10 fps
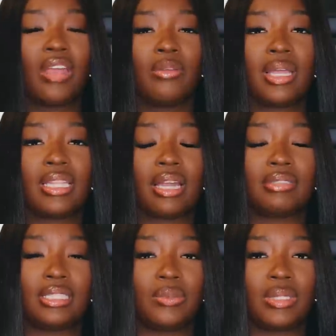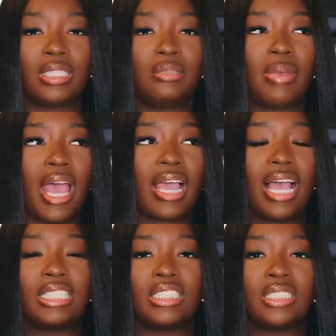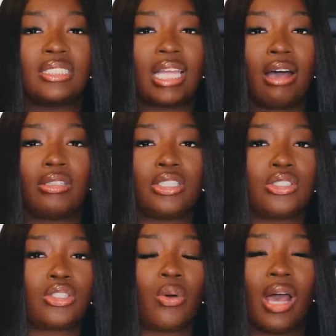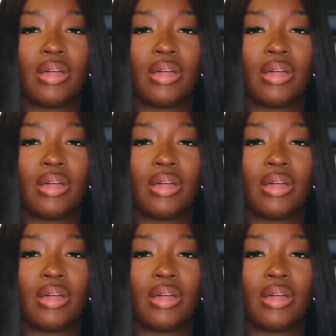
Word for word: Everybody that I've seen with this bag has just styled it so